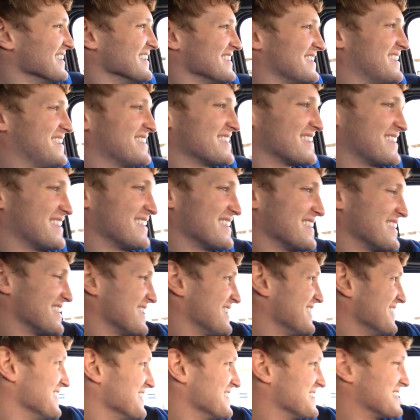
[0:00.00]
Careful,
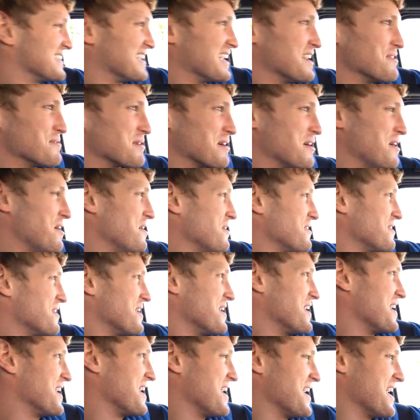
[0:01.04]
careful, careful.
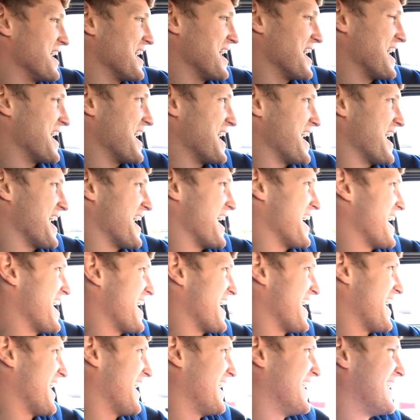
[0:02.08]

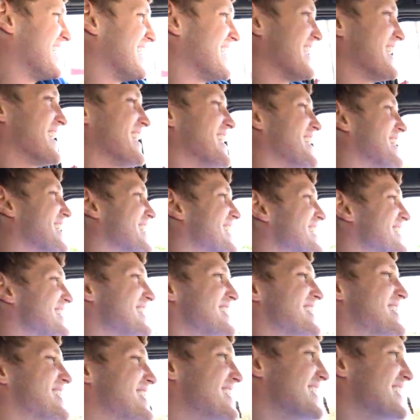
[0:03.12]
Yeah. totally,